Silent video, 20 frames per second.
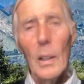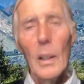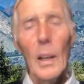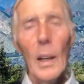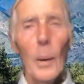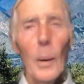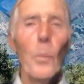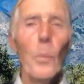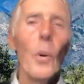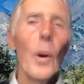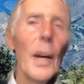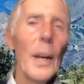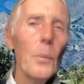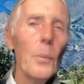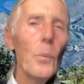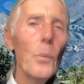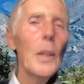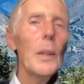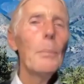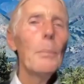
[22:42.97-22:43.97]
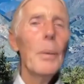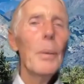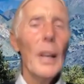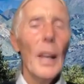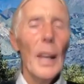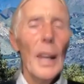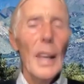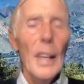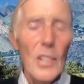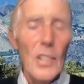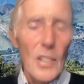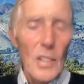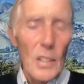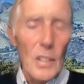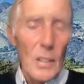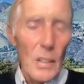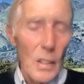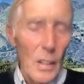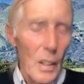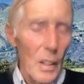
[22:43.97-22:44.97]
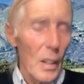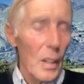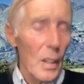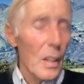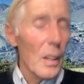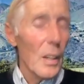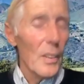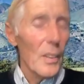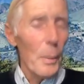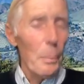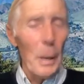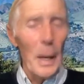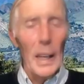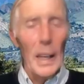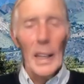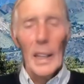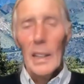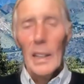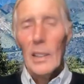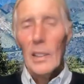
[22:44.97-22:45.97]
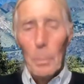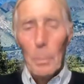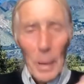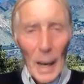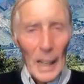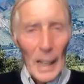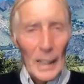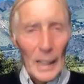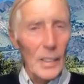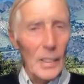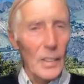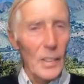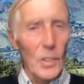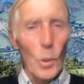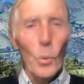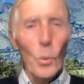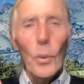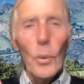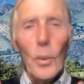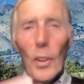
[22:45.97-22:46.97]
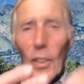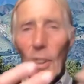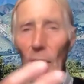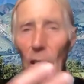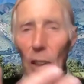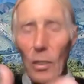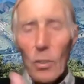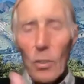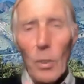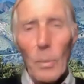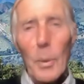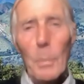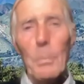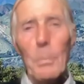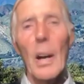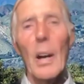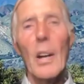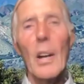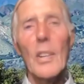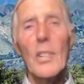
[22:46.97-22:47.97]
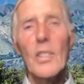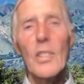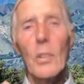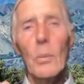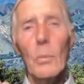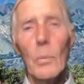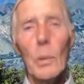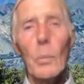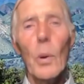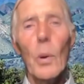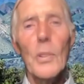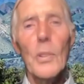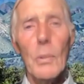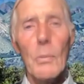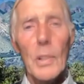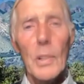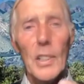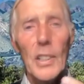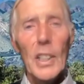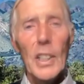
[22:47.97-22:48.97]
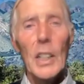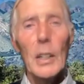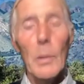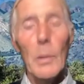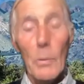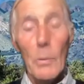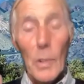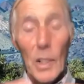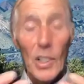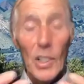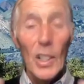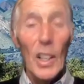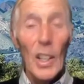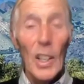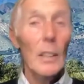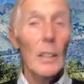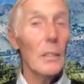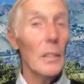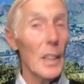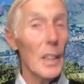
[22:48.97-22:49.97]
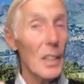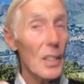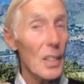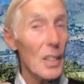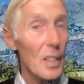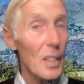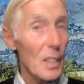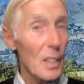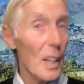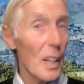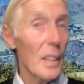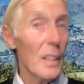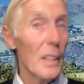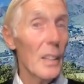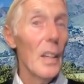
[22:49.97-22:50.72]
And when we place the pain, the patterns, all the things from the past that we want to redeem and recycle inside